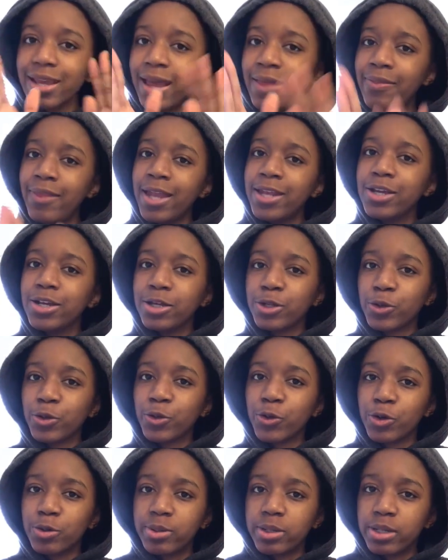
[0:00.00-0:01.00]
and then you can
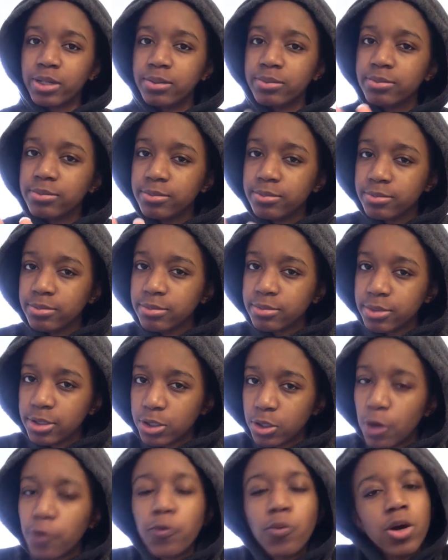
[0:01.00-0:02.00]
determine,
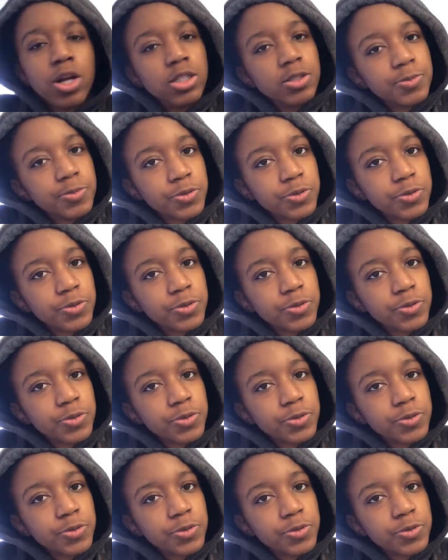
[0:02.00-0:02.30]
you know, if you want to